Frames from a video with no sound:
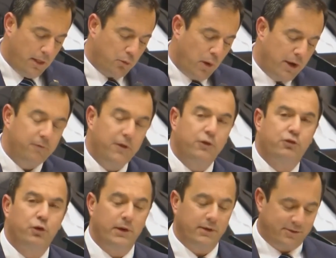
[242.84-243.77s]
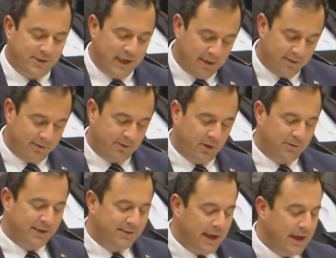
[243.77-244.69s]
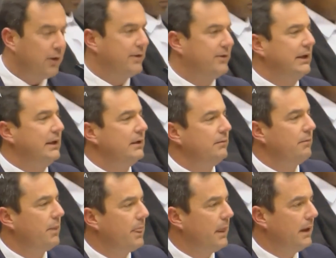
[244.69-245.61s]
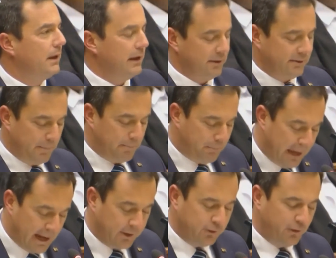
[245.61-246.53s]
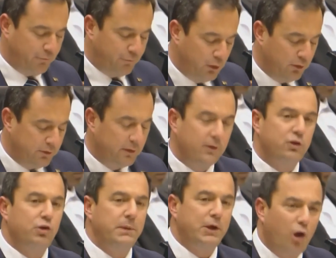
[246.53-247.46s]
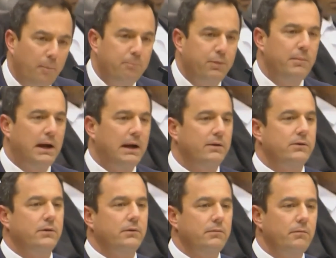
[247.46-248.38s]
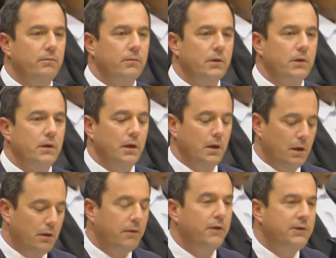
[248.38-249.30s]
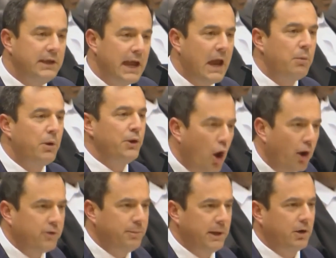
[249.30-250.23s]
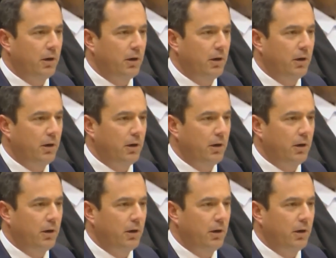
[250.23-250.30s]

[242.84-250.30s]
that one of the truest tests of integrity is the blunt refusal to be compromised. The DA will not be